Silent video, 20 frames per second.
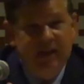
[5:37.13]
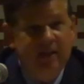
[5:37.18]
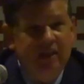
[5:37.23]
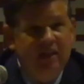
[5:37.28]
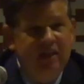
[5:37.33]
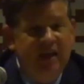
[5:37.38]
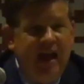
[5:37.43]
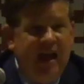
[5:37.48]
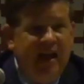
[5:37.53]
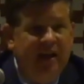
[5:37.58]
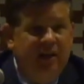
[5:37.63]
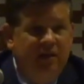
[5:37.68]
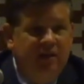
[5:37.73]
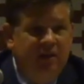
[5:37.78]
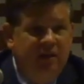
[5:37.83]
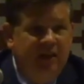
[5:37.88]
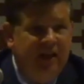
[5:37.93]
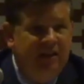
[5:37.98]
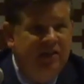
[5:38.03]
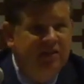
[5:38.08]
that
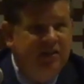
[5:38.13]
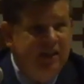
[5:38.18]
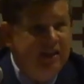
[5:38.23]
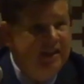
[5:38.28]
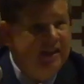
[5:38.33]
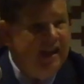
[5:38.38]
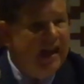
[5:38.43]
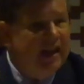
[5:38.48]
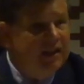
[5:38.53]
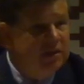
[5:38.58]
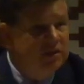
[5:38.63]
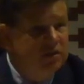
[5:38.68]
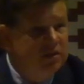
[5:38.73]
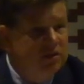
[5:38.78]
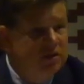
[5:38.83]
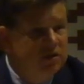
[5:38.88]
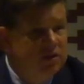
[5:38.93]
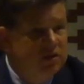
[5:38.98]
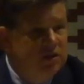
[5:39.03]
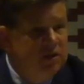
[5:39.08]
they said
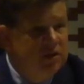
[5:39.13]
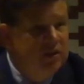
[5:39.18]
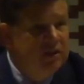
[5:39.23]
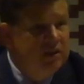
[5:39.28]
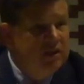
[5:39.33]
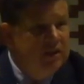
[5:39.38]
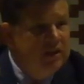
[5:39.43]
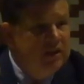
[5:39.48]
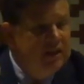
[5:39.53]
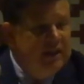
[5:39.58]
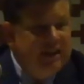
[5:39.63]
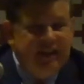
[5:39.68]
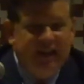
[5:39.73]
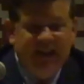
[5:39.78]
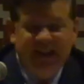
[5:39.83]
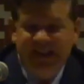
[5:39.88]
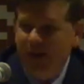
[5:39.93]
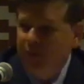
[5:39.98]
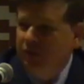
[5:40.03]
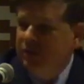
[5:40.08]
yes.
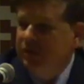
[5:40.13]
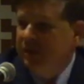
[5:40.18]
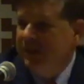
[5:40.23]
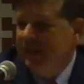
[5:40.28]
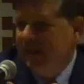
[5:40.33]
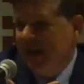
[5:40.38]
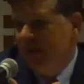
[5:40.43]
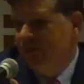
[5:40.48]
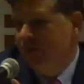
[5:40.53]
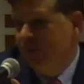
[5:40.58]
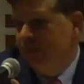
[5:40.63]
And that was a kind of